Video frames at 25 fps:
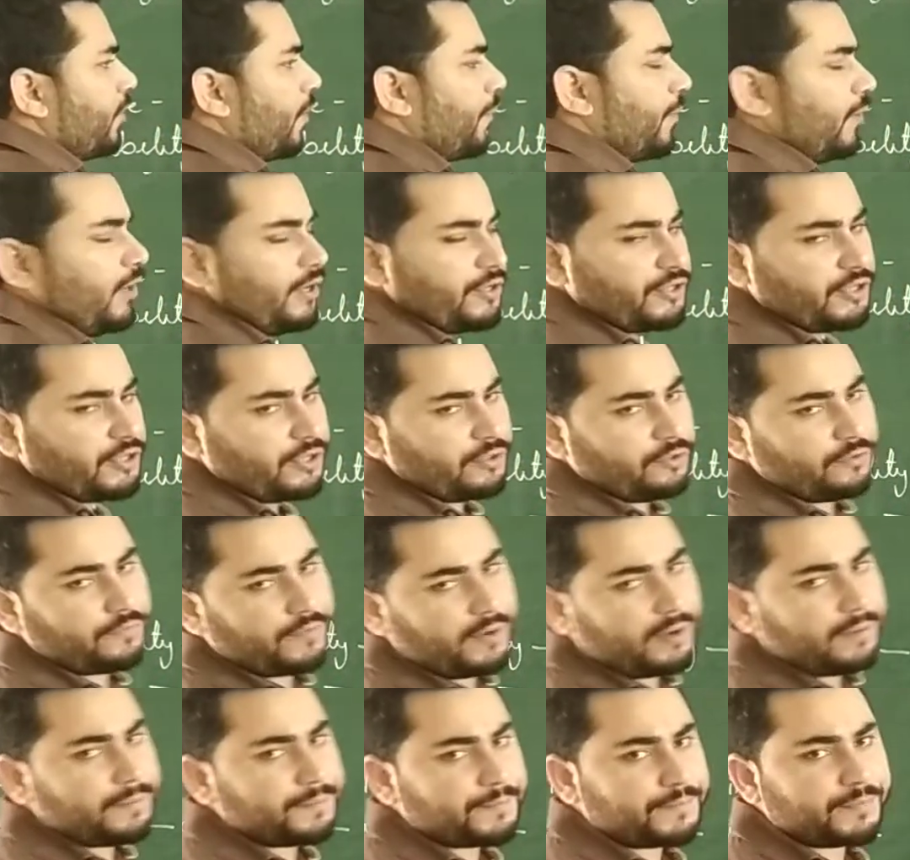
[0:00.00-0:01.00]
population of
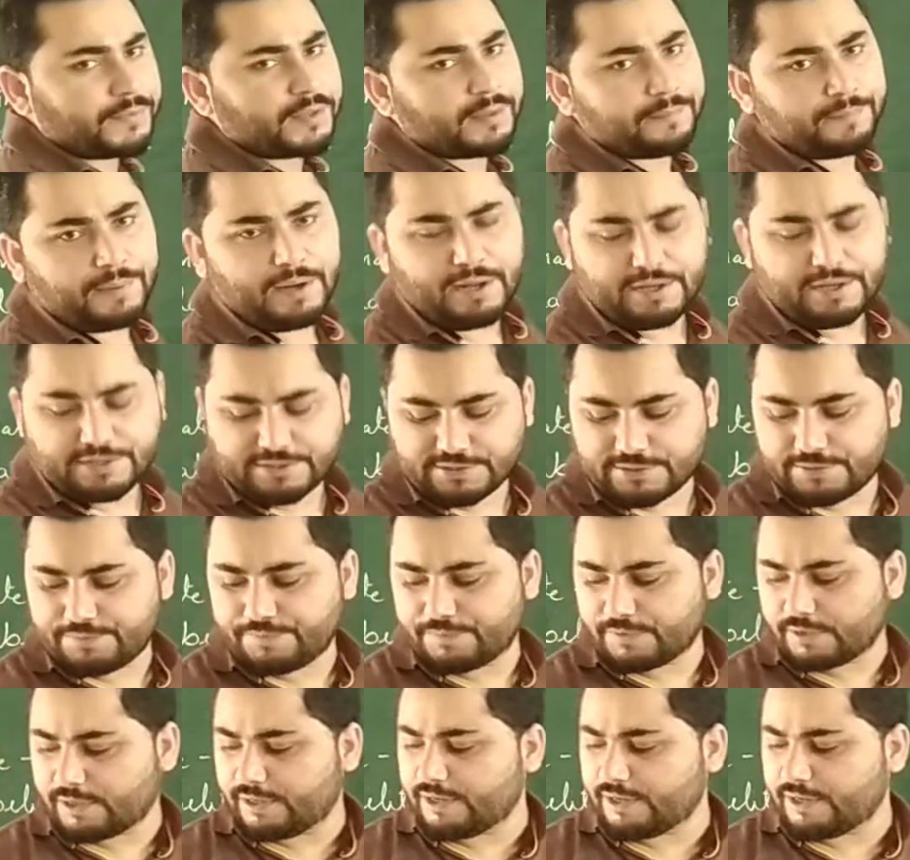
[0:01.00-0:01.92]
a place.